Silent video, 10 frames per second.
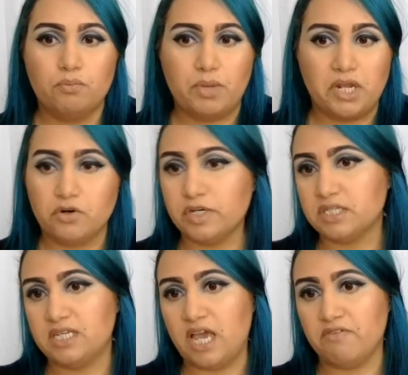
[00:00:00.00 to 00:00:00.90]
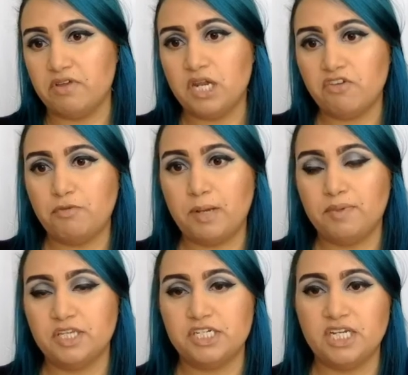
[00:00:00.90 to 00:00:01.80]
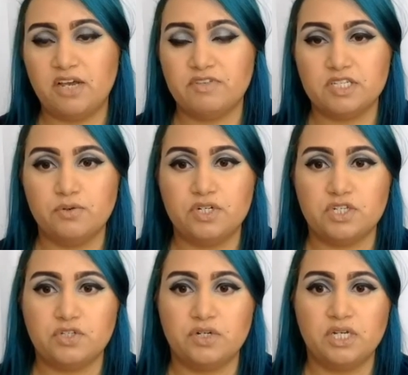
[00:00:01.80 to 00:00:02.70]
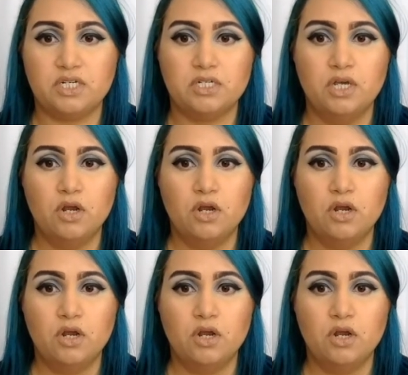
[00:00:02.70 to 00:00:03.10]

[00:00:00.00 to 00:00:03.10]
Pender doesn't have enough population to have its own district.